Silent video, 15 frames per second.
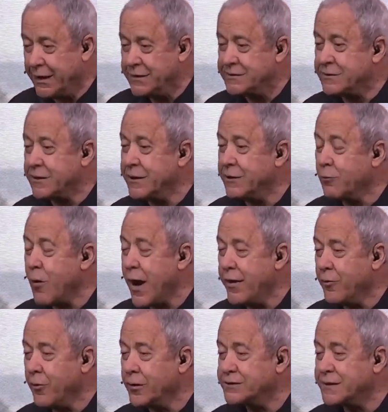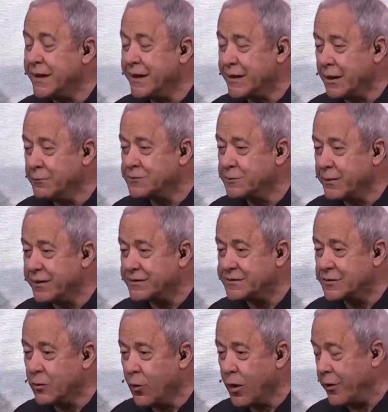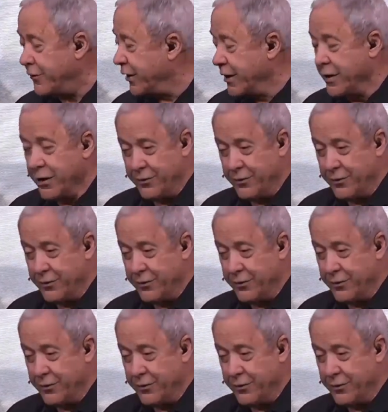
is in a white horse, and he comes with a sword.